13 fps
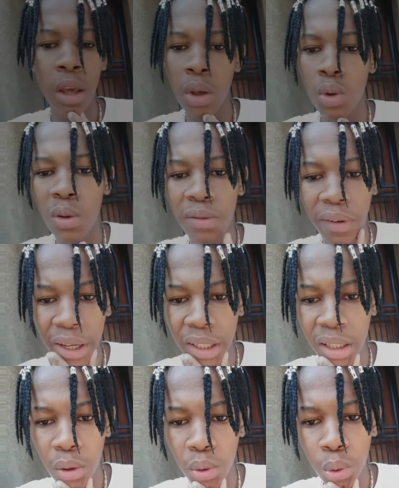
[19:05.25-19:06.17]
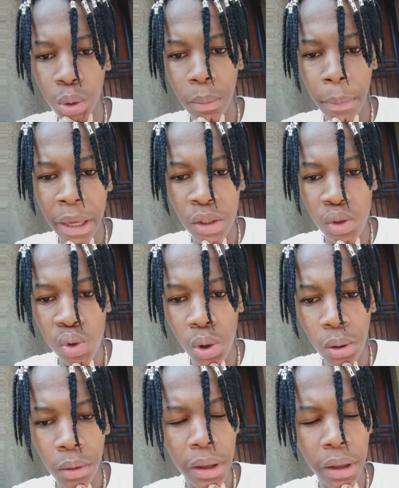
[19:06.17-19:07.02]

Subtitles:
you find a good mentor,